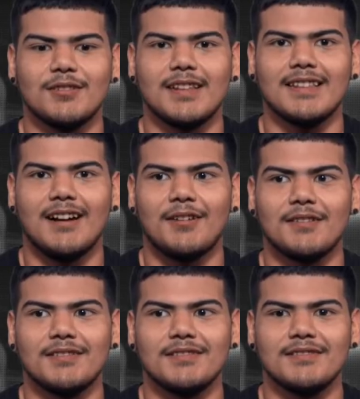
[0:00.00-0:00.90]
looking down,
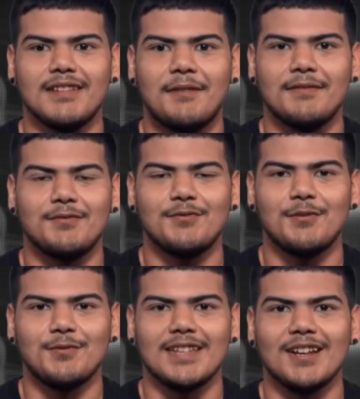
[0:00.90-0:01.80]
and if
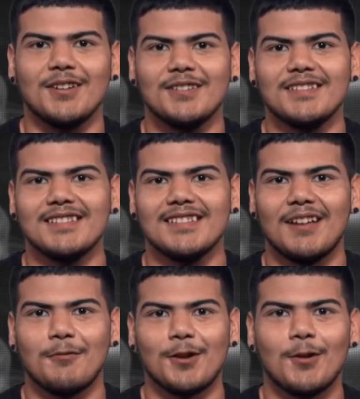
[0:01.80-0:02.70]
it was there,
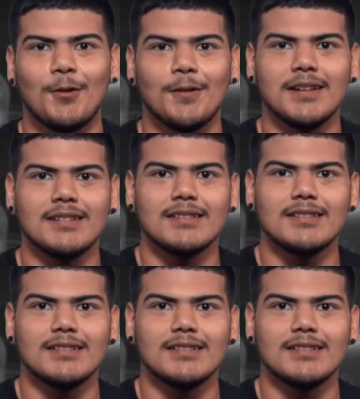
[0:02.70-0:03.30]
it would go away.